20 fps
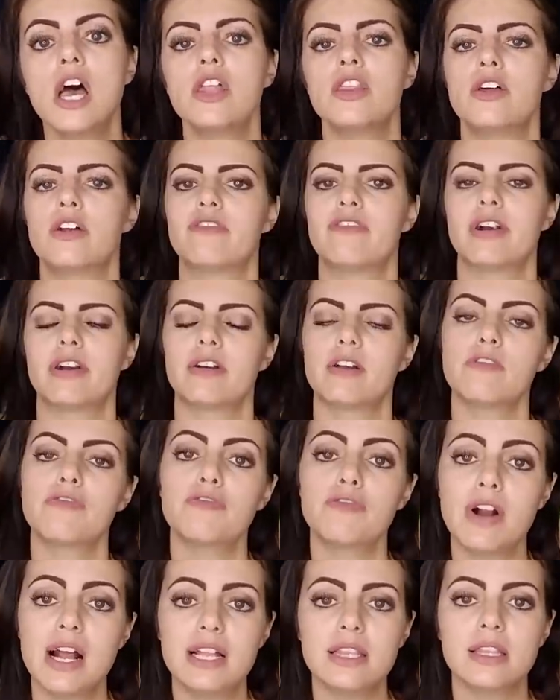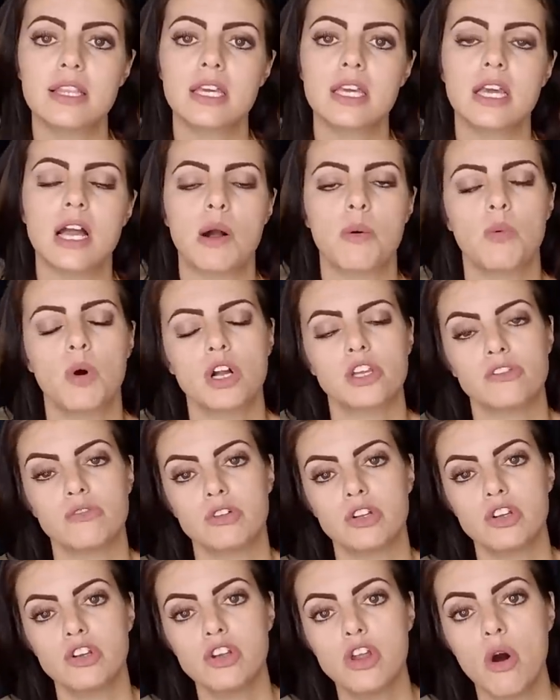They're very friendly. I want you
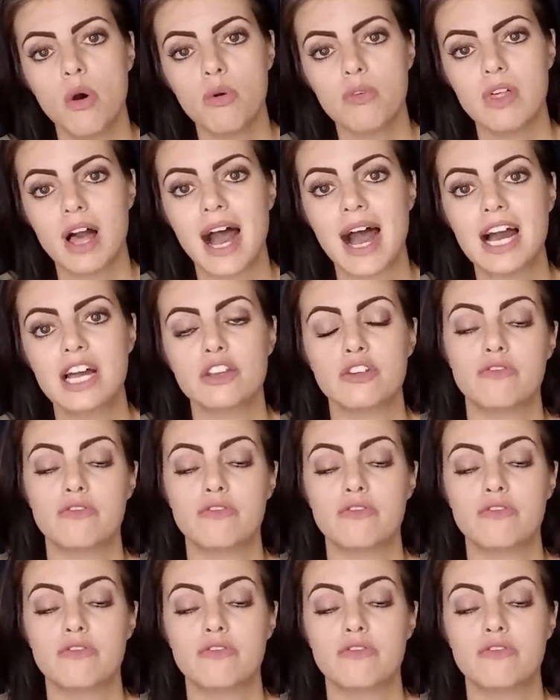to know that.